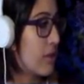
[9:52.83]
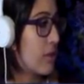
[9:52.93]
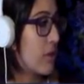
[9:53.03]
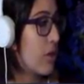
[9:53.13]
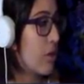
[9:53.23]

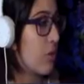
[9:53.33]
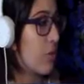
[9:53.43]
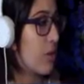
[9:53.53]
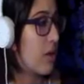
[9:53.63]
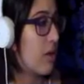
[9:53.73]

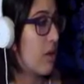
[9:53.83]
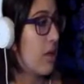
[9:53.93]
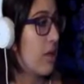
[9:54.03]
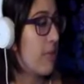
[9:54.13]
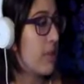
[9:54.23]
So
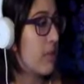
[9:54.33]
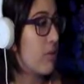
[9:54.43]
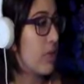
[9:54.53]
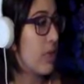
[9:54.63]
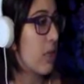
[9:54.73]
that means
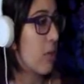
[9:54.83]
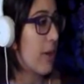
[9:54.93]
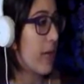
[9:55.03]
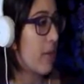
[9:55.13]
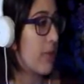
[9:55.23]
I'm just going to go
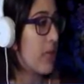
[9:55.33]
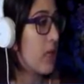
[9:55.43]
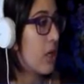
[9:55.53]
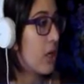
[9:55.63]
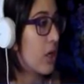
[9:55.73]
back up
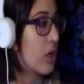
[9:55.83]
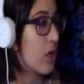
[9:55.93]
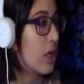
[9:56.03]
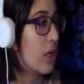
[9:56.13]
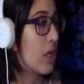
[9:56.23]
here
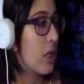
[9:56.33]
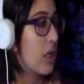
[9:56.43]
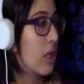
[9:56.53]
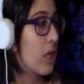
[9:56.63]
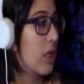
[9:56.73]

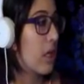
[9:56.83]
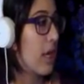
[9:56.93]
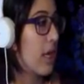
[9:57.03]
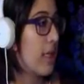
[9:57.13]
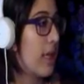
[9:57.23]

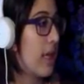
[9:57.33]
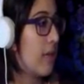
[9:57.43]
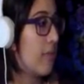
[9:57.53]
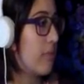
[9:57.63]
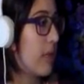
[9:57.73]
and
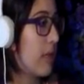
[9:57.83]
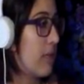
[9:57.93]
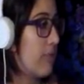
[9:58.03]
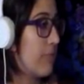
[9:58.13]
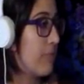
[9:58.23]
that
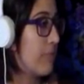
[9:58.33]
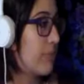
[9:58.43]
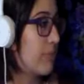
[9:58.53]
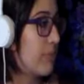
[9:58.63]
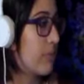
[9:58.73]
um,
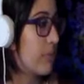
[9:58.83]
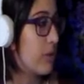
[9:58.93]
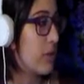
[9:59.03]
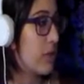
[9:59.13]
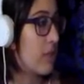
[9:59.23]

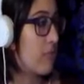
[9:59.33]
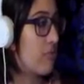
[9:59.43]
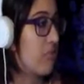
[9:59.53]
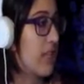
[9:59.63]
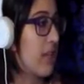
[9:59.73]
just
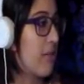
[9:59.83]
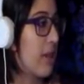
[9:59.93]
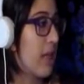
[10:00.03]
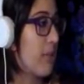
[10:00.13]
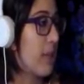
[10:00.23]
let it
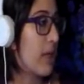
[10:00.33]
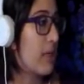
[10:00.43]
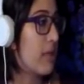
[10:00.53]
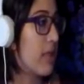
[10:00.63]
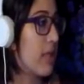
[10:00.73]
be
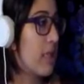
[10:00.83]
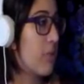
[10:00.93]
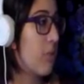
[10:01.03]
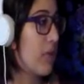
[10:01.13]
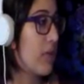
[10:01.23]
because at
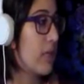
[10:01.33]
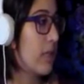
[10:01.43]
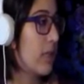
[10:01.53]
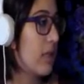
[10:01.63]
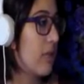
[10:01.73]
this
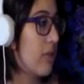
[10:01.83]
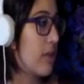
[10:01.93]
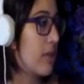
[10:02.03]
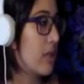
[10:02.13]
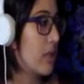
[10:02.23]
point there
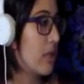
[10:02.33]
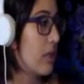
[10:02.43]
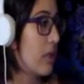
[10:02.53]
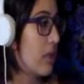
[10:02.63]
is